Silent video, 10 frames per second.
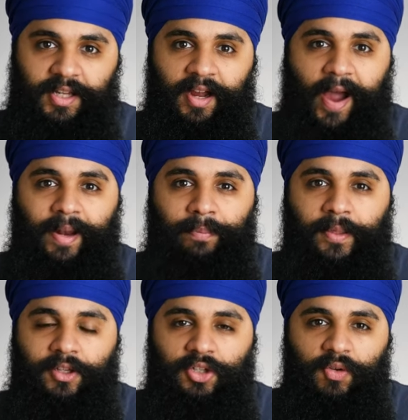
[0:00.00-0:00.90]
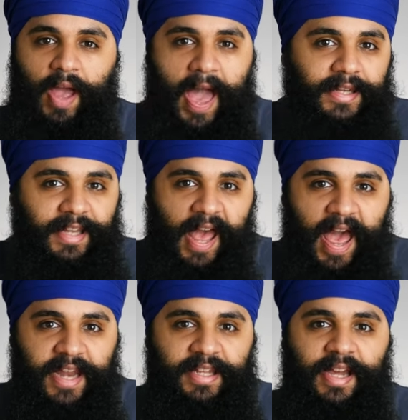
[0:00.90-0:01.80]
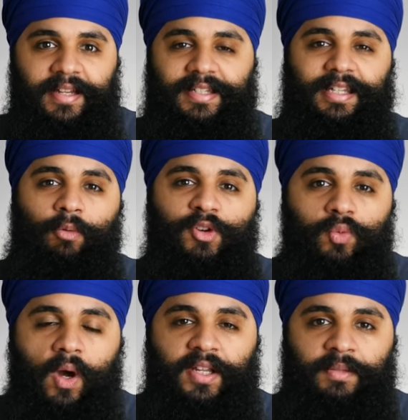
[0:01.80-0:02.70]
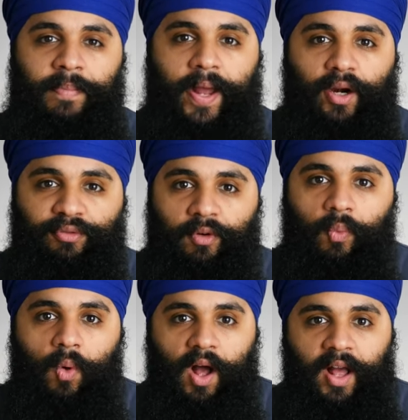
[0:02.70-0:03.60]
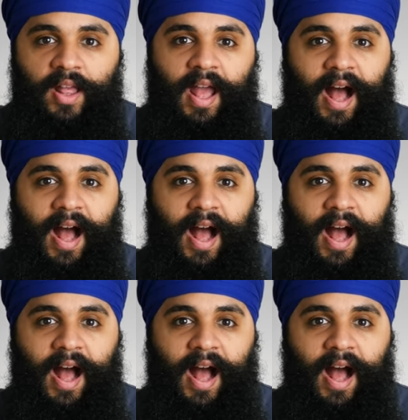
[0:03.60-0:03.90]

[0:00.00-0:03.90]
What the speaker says: kind of putting the two head to head to see which one is better for what.